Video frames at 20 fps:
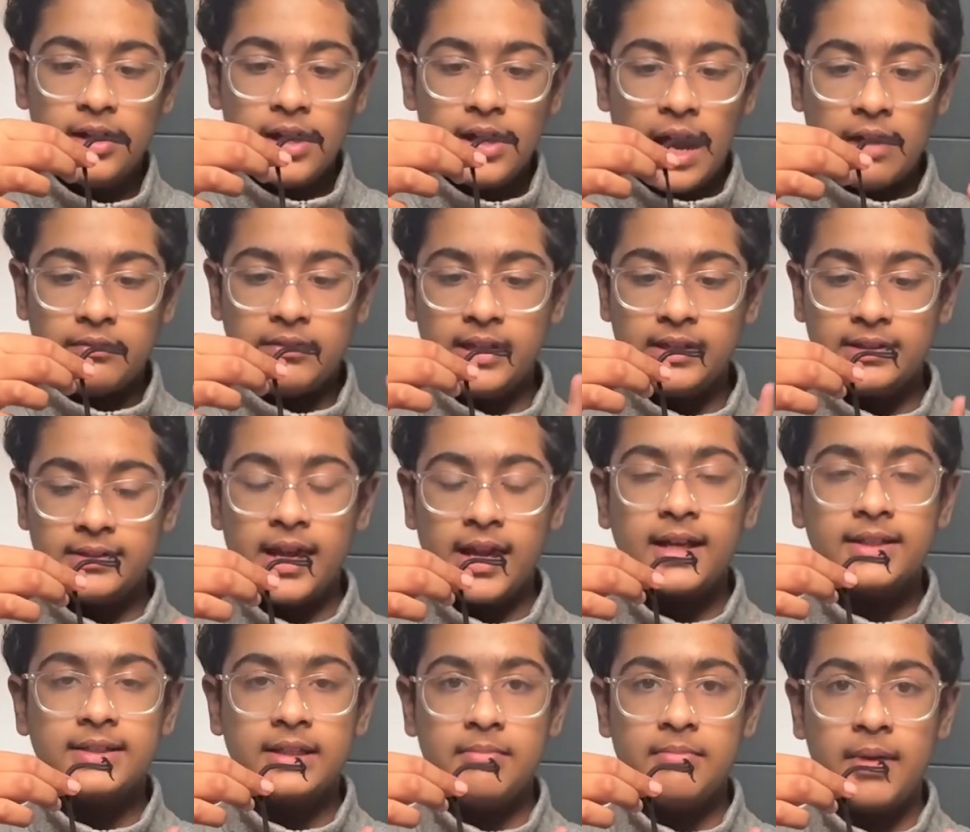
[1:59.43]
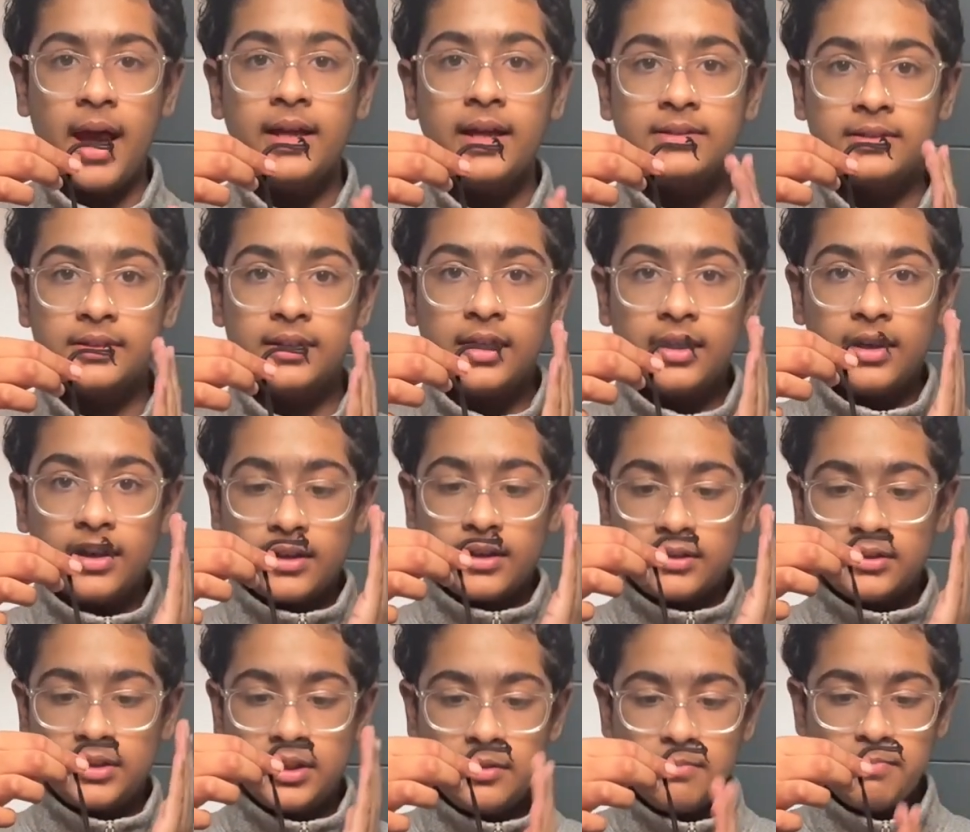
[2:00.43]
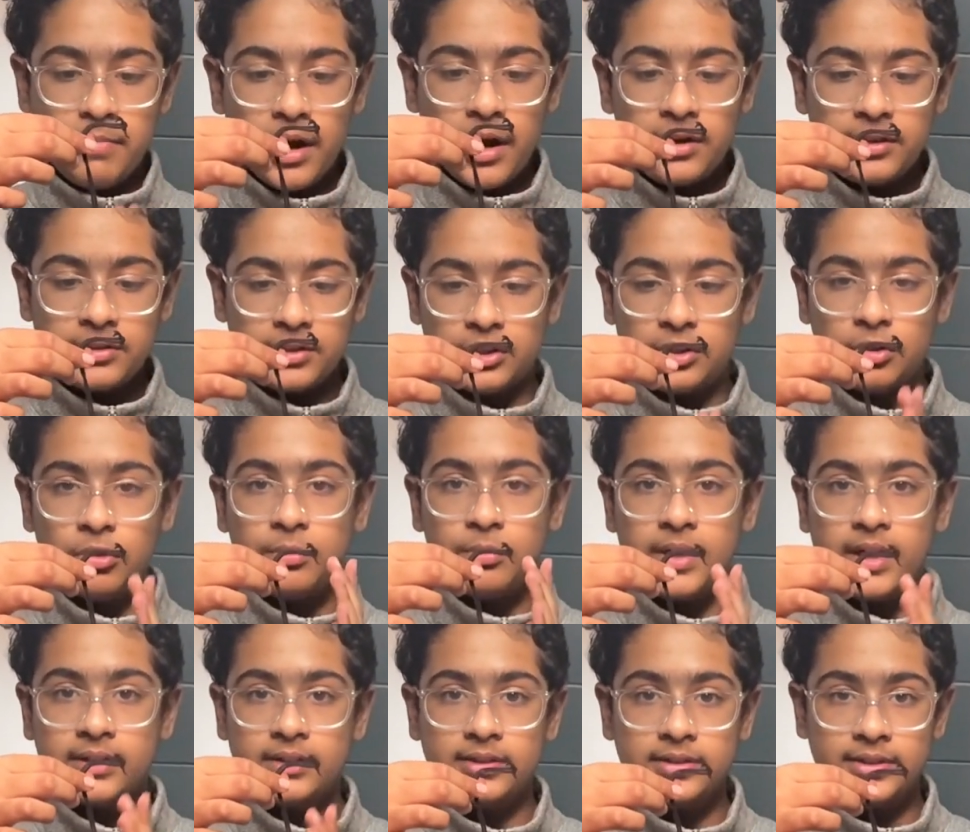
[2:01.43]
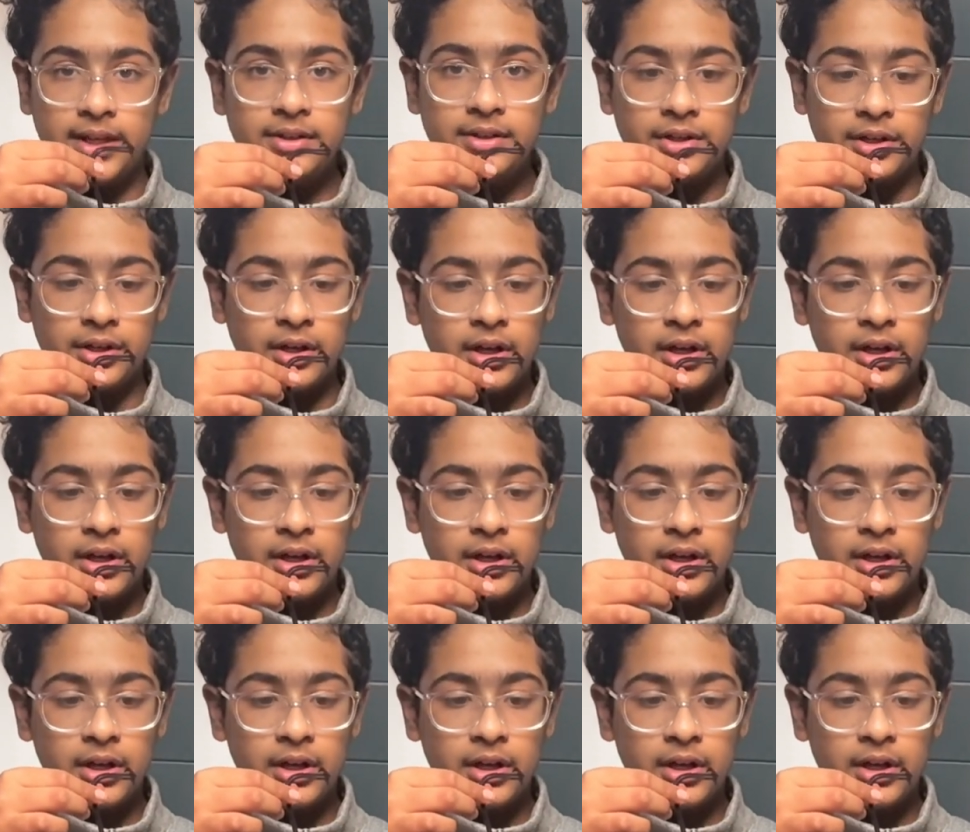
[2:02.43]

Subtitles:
have the exact same mass, the barycenter will be at the center